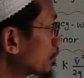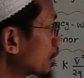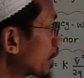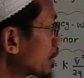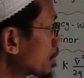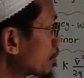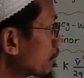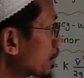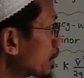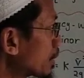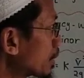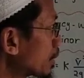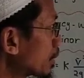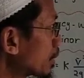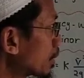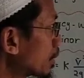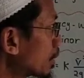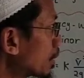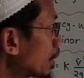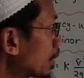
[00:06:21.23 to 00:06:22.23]
that's mean
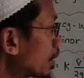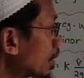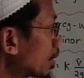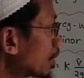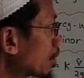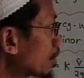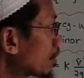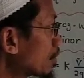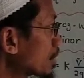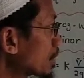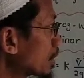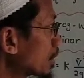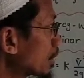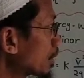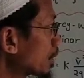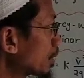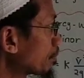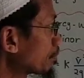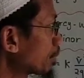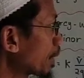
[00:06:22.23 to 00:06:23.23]
loss in
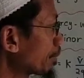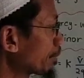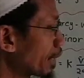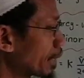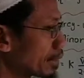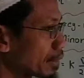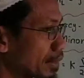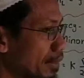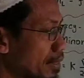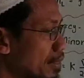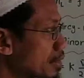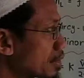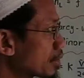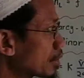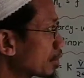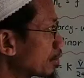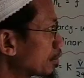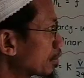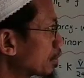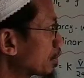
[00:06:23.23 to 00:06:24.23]
the pipe entrance.
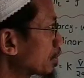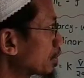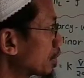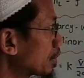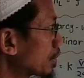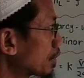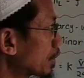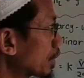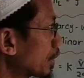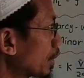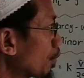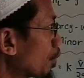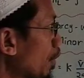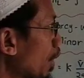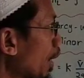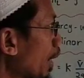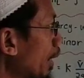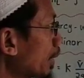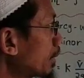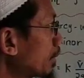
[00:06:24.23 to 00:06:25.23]
So
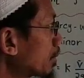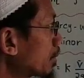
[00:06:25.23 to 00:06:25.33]
K1